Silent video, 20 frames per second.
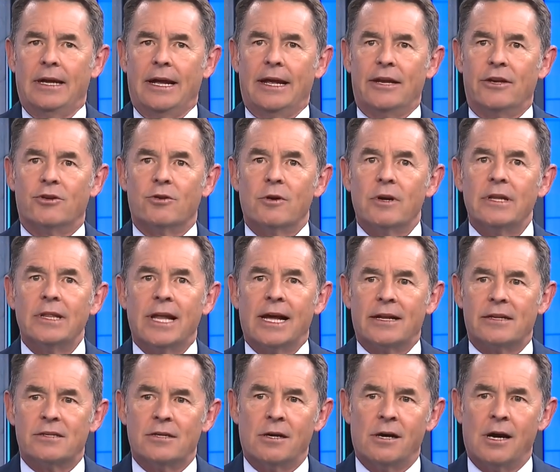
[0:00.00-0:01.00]
And during
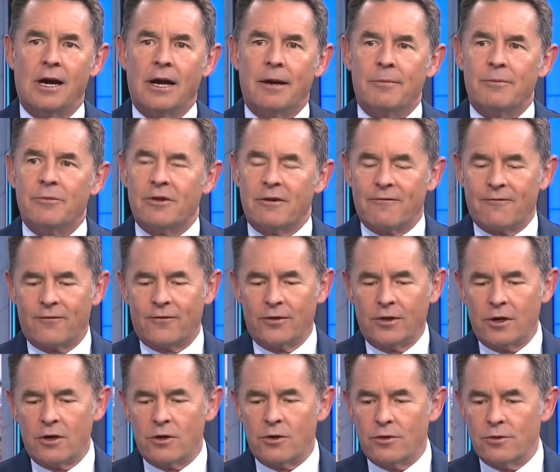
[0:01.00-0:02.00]
that time, the
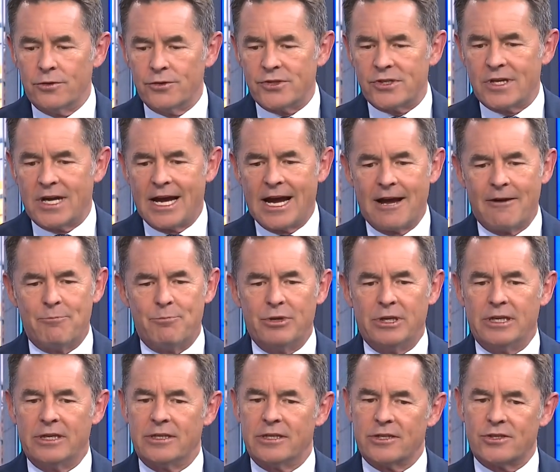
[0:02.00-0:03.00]
flows have
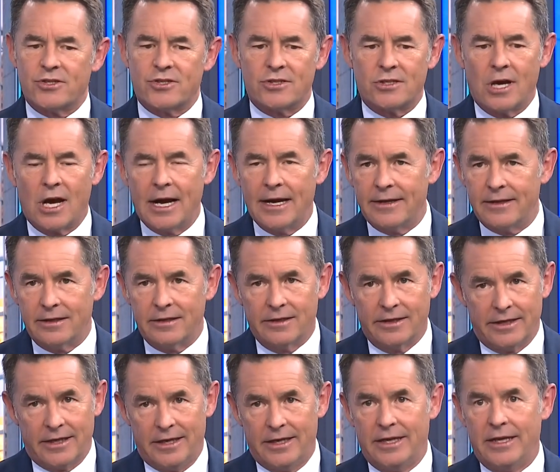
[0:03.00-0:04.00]
been
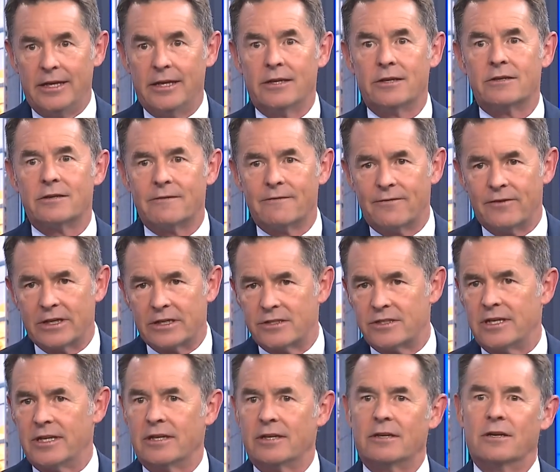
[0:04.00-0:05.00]
decidedly into
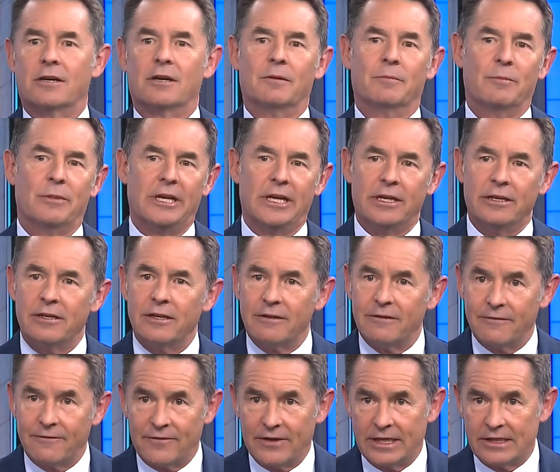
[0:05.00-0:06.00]
fixed income, into
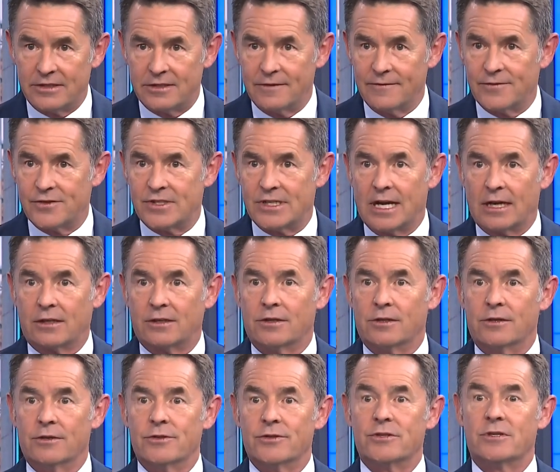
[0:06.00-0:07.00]
defensive
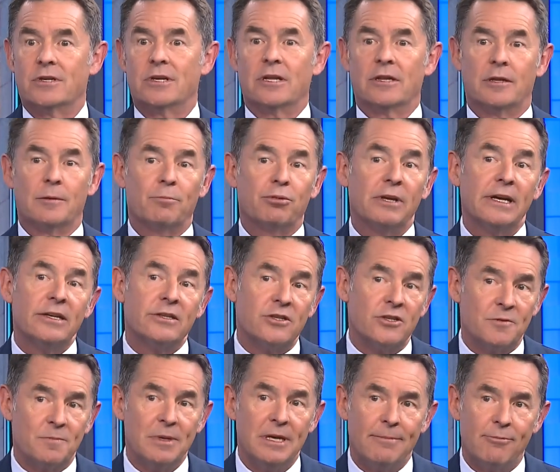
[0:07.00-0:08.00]
sectors, the
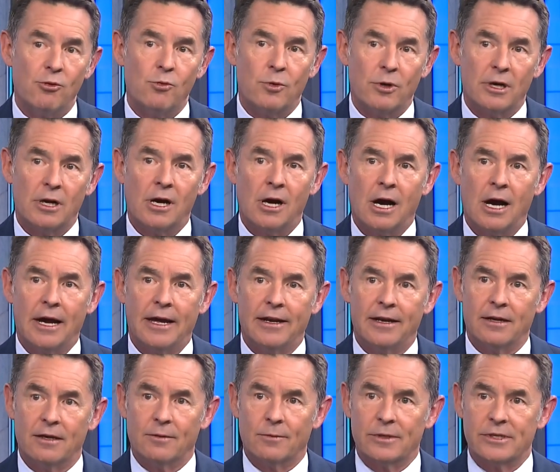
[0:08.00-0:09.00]
places people would
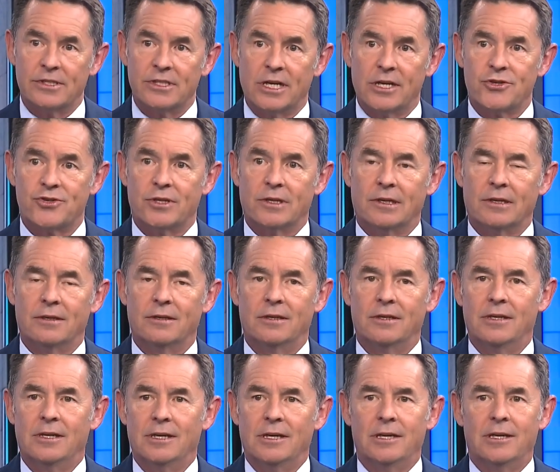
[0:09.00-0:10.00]
hide in a recession.
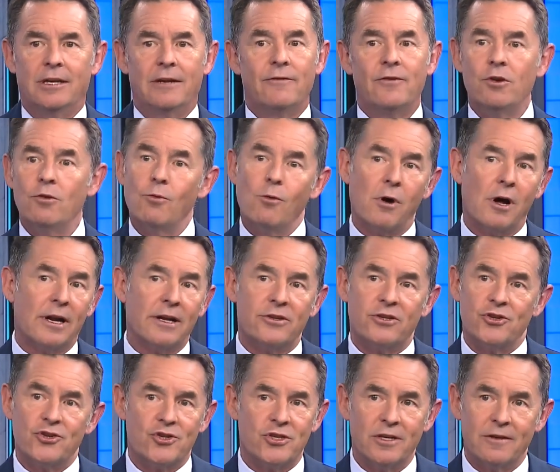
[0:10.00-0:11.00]
If you wanted
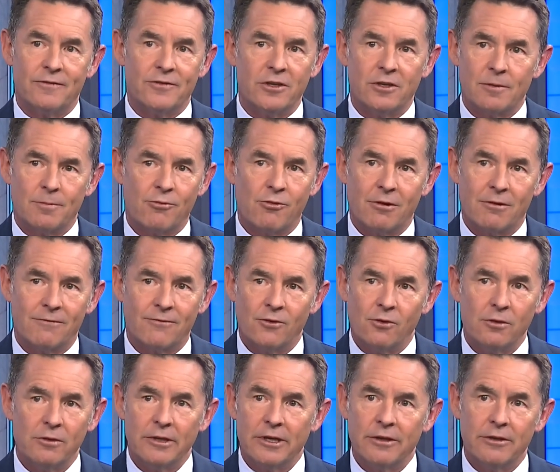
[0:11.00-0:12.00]
to shift your
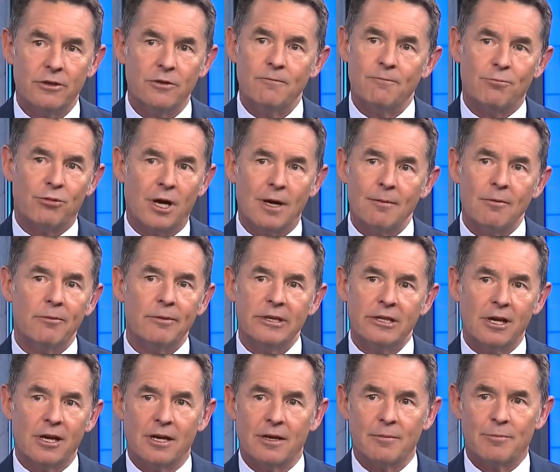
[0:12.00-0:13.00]
portfolio, you've probably
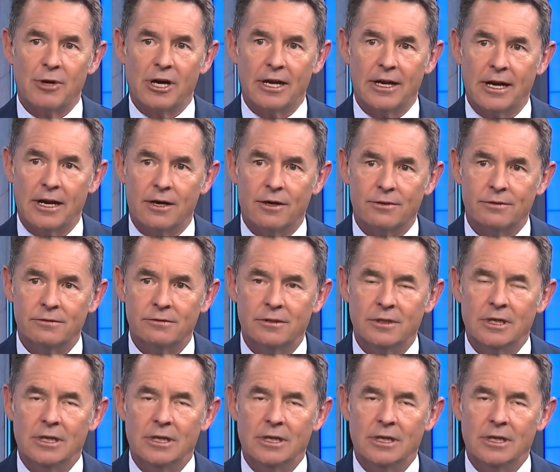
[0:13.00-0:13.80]
done it by now.